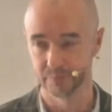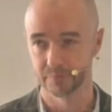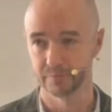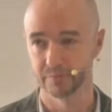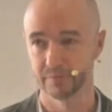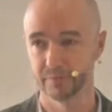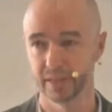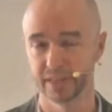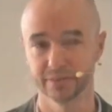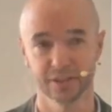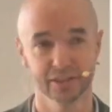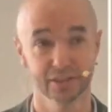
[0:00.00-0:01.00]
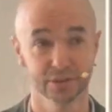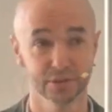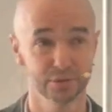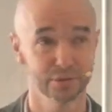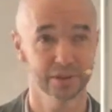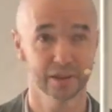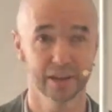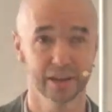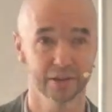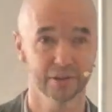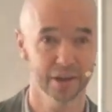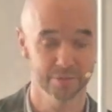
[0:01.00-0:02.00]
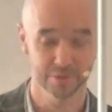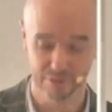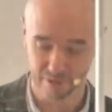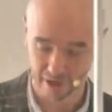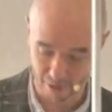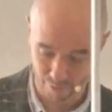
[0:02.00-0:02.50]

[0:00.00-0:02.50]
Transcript: These verses are also an incredible comfort